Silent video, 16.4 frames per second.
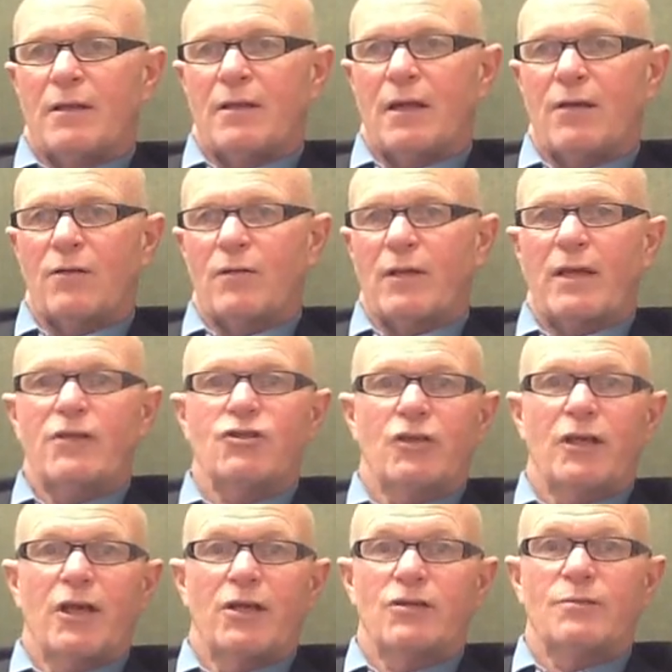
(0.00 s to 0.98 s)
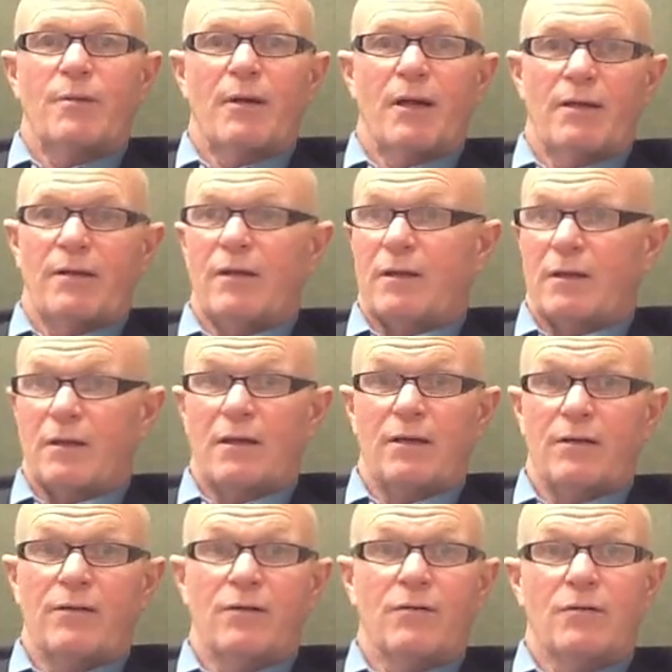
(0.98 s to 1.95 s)
not only educators, but I think
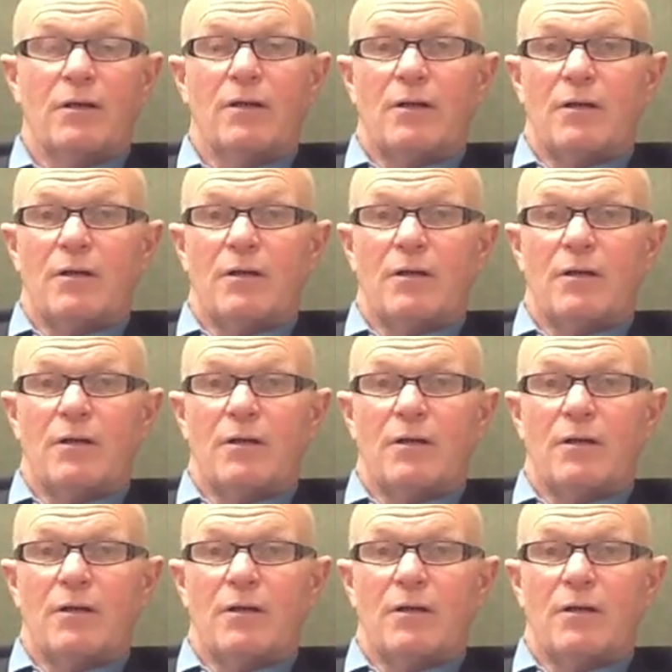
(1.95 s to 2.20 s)
other